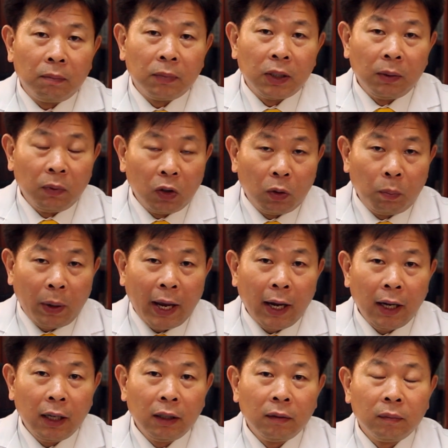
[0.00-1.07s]
severe
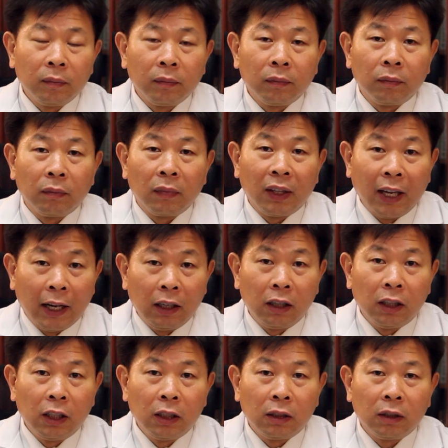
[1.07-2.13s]
pain,
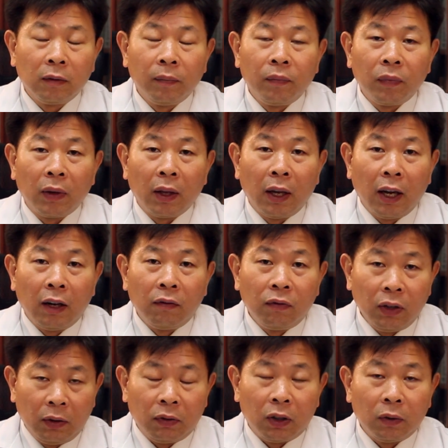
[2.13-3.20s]
tenderness, and
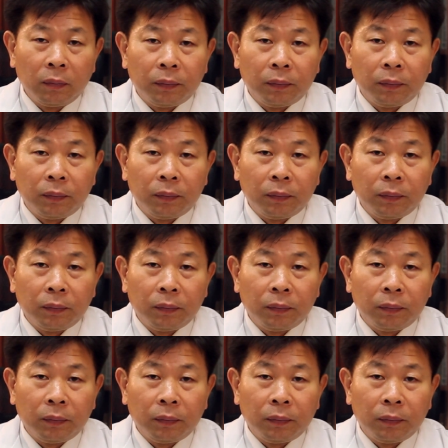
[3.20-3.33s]
fever.